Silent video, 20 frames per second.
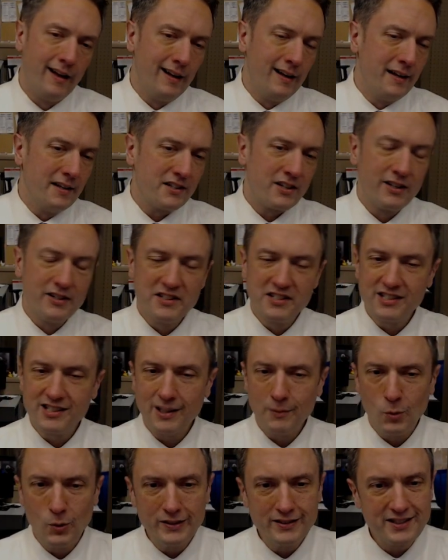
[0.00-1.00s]
could
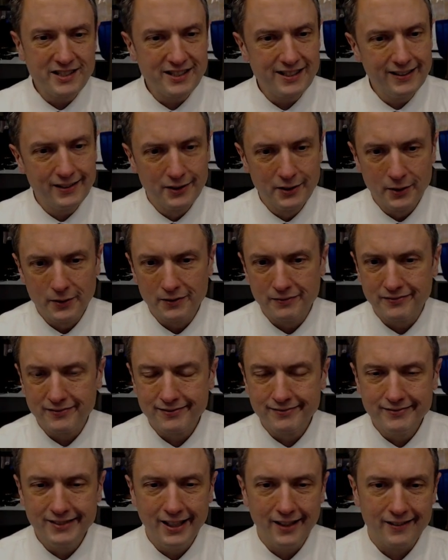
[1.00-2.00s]
someone see a little,
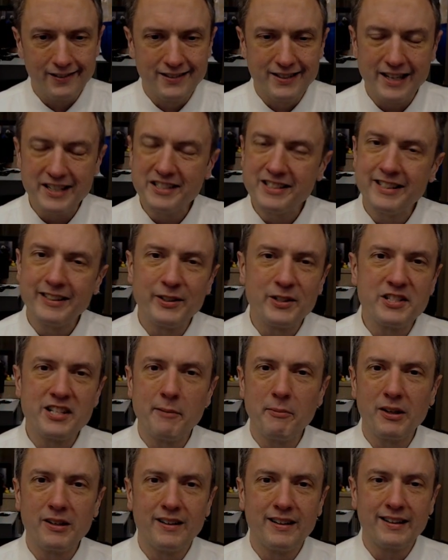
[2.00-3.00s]
you know, dusting or
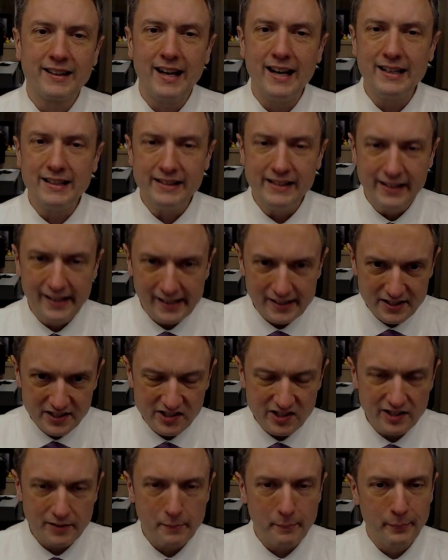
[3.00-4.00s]
something like that?
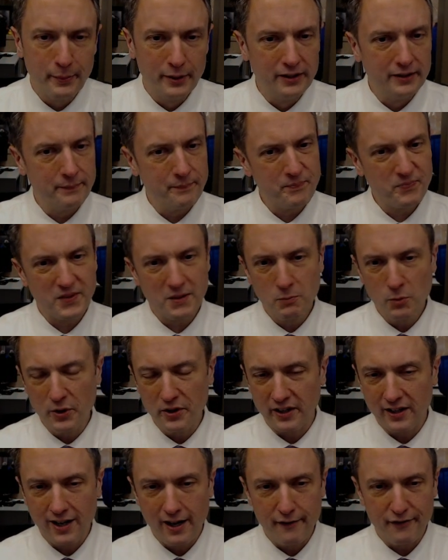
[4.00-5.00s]
Yes, but boy, the
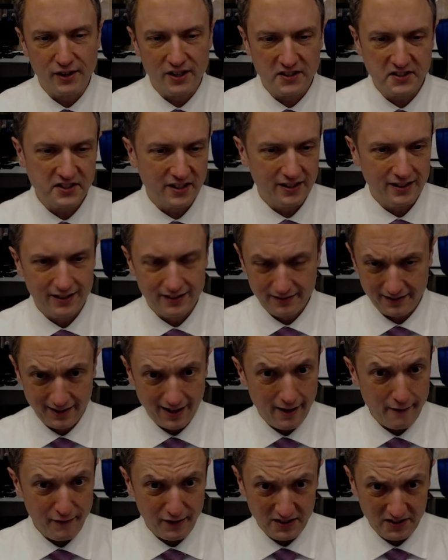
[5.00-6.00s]

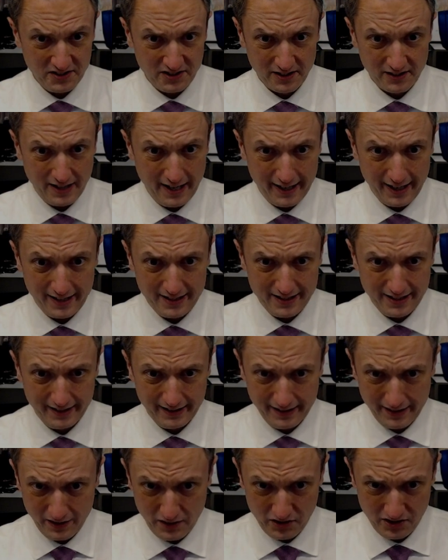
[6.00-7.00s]
confidence on that idea
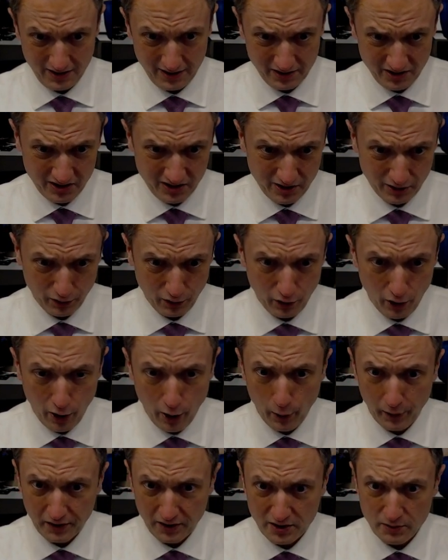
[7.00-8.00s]
is still
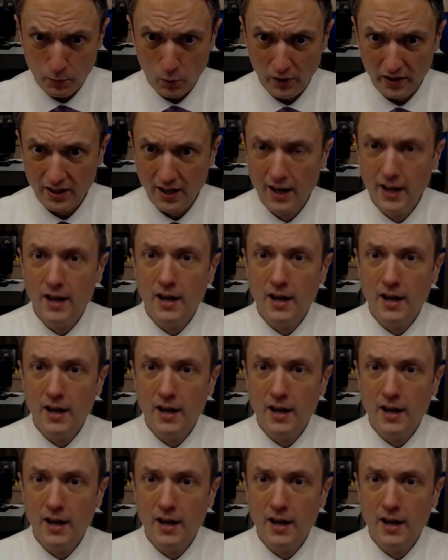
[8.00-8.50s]
low at this point.